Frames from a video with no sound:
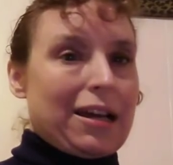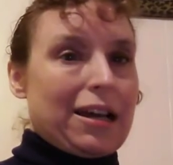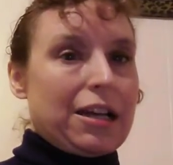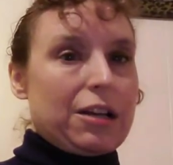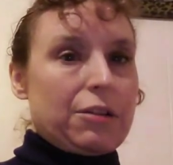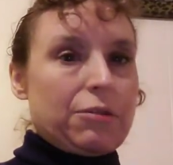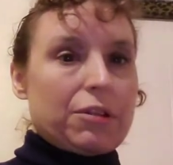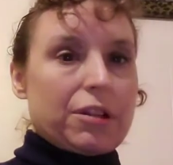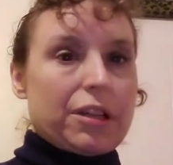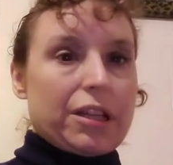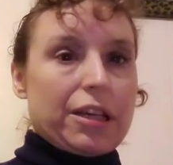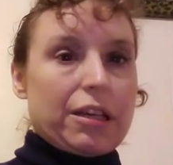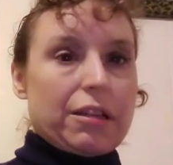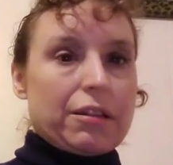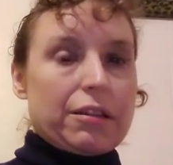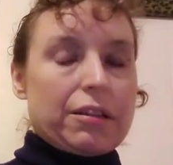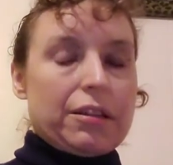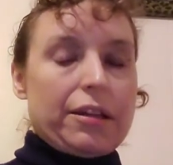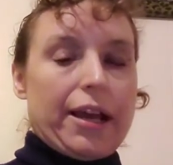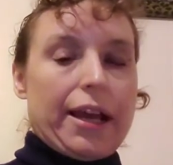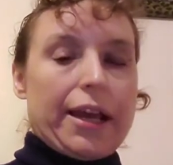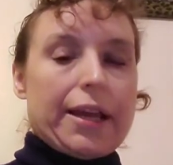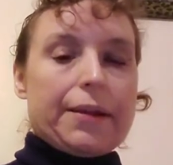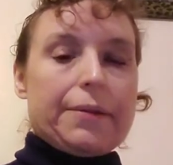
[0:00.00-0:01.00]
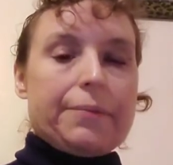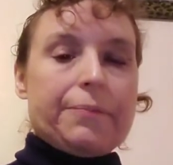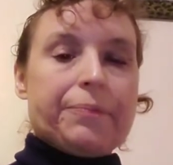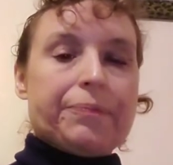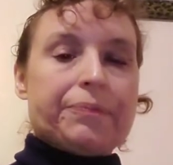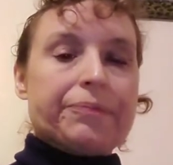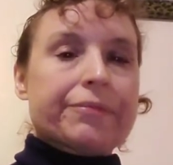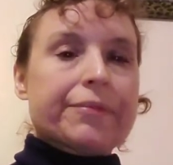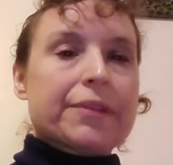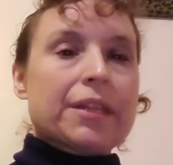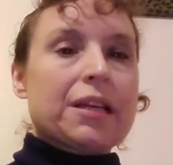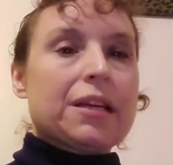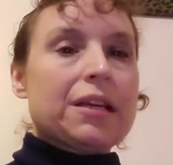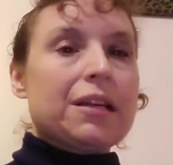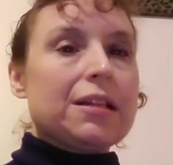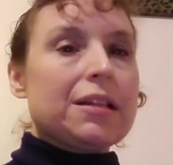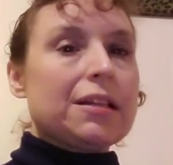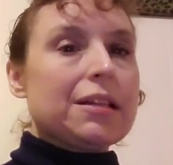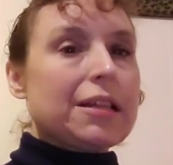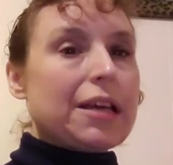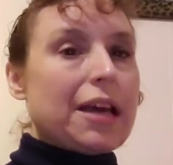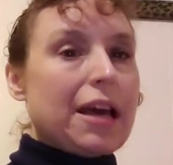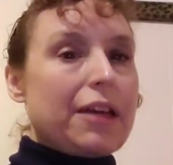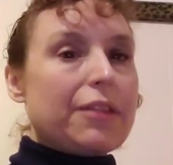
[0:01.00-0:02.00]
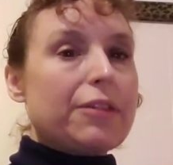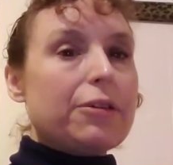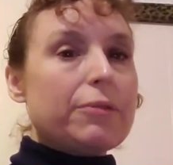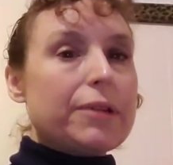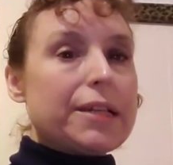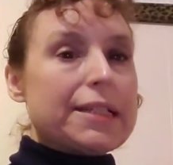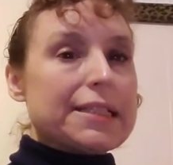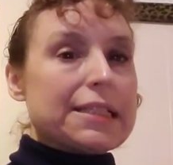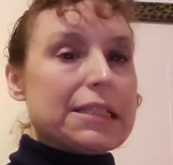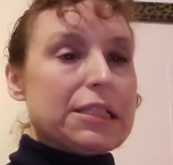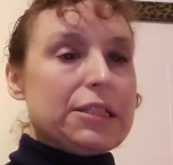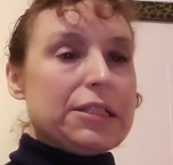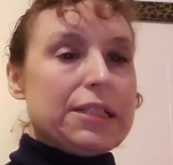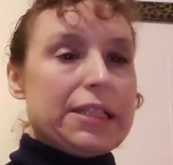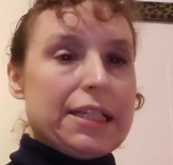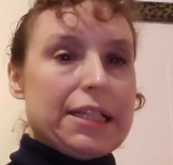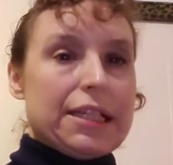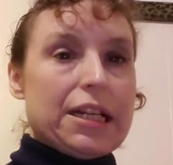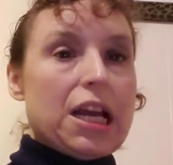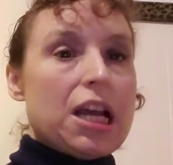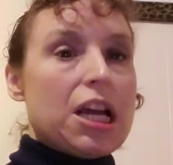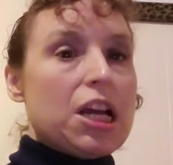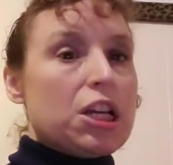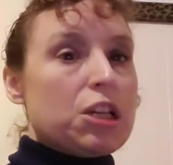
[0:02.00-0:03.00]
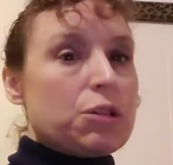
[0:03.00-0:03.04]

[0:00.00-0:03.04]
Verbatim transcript: on a really healthy diet. The other reason you need